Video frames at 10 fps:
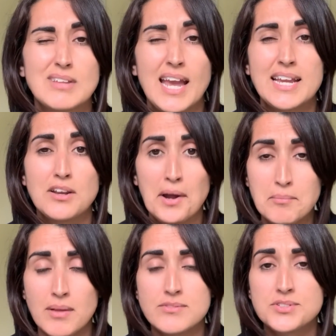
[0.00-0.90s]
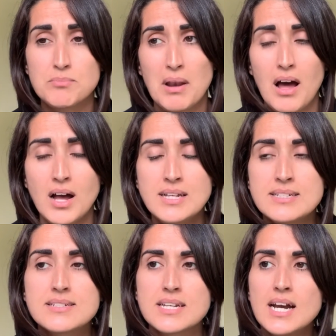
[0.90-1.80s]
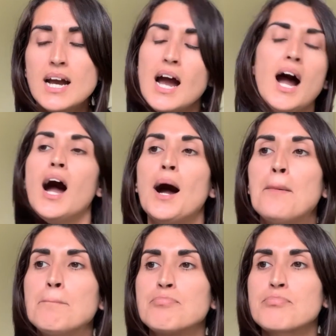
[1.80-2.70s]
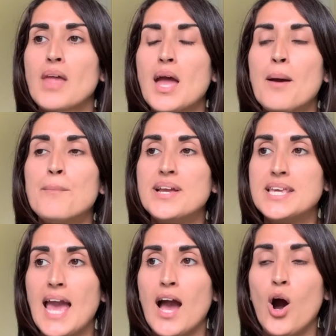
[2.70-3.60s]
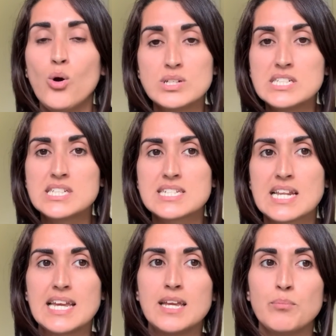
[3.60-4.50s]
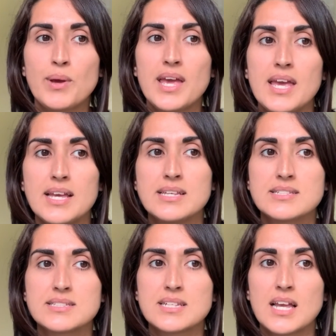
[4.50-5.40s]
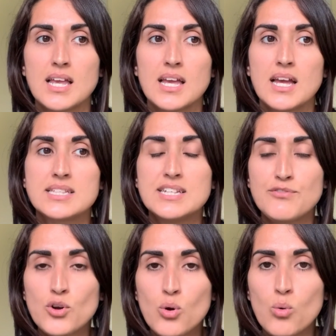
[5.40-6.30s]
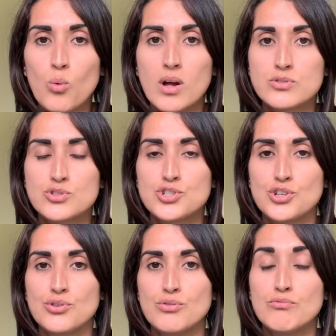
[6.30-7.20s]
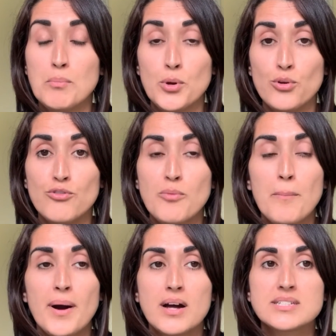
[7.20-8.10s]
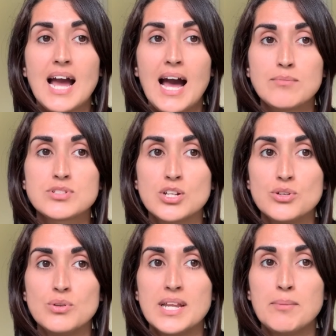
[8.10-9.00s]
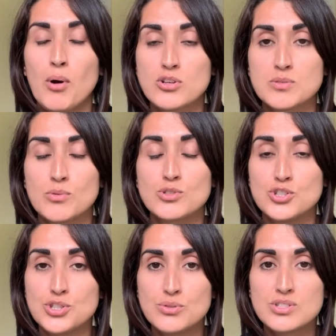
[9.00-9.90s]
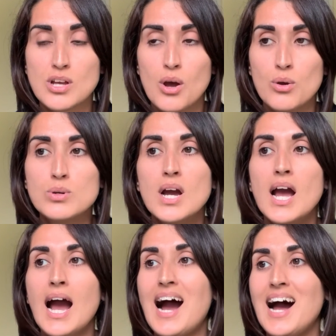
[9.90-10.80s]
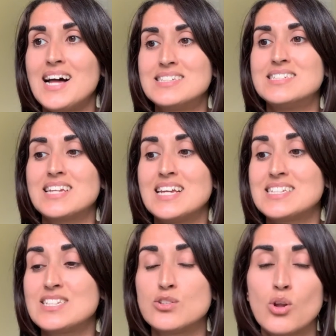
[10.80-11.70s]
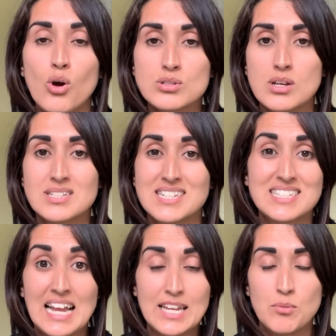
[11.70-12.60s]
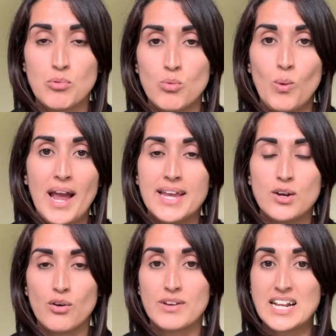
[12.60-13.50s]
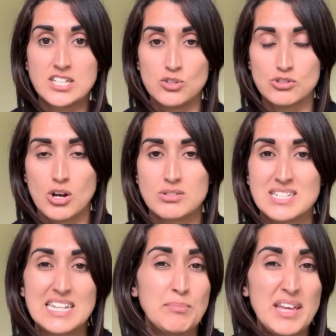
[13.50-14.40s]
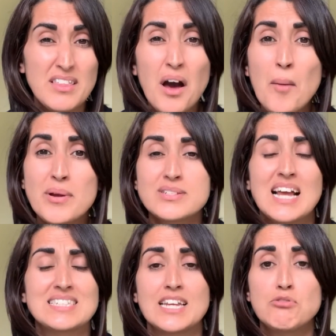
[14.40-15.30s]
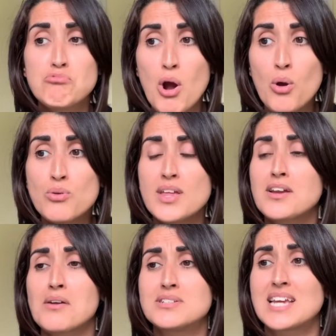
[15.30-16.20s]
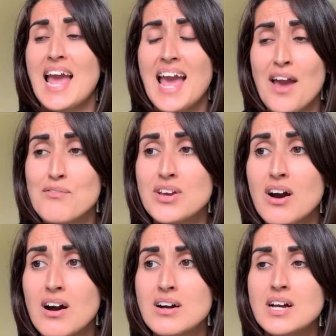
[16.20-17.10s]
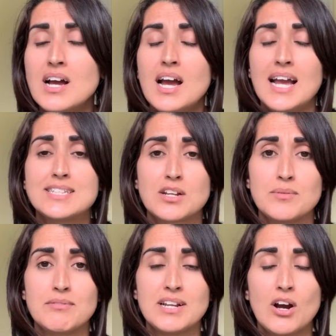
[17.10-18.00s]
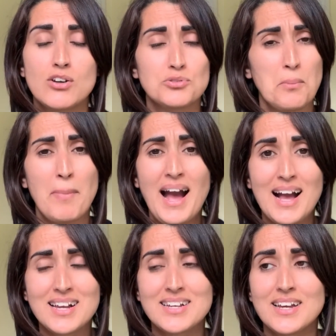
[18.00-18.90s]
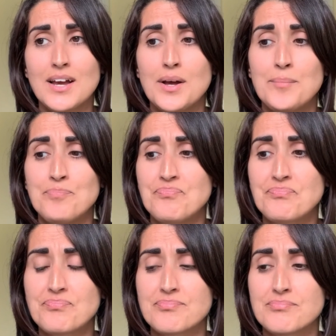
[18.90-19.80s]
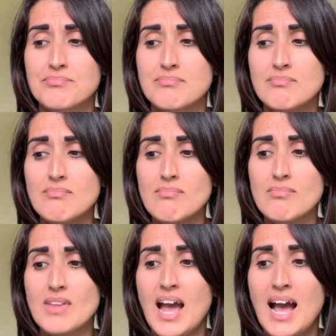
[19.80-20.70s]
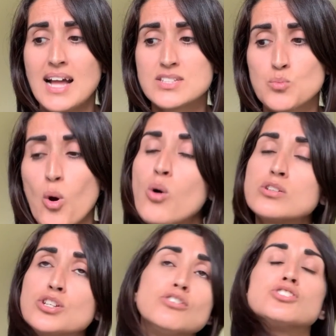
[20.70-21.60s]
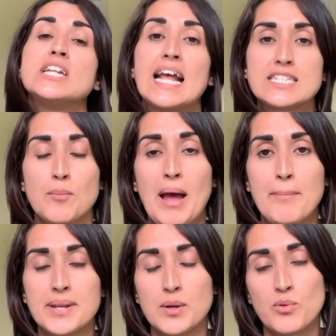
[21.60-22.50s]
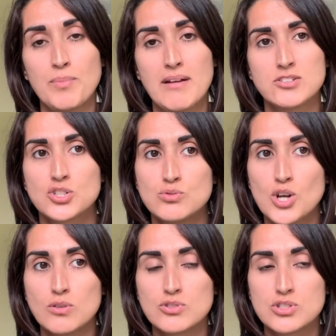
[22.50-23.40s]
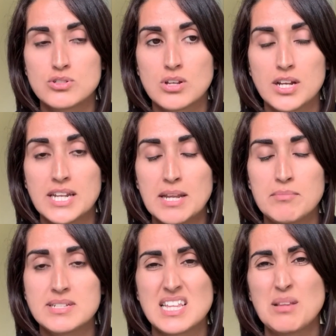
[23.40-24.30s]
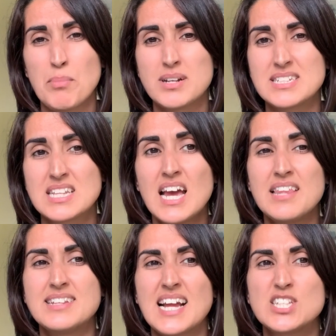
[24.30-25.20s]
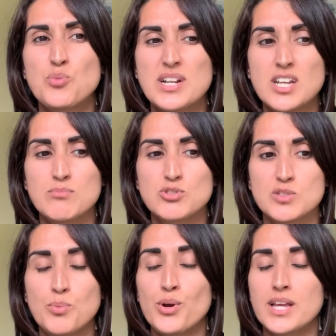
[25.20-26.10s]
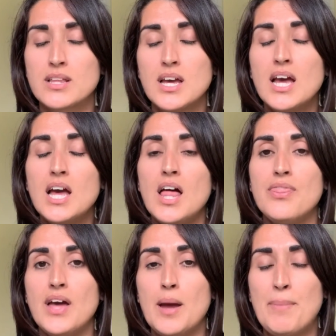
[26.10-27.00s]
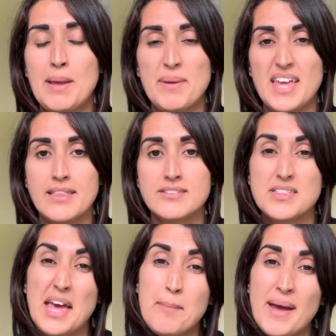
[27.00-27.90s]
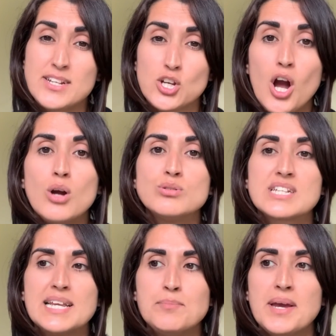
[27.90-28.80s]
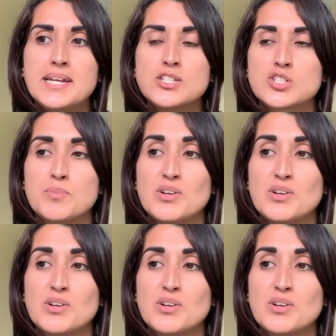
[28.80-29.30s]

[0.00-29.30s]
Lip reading: 8-9 months plus. But yeah, holding to sleep is a difficult one to remove, but absolutely possible to do so. And it is not a sustainable way of getting your child to sleep either, because as they grow, they're going to get heavier. It's going to be really hard on your back. And what usually ends up happening with parents who don't kind of nip this in the bud is they tend to end up just putting their baby into their bed and co-sleeping, just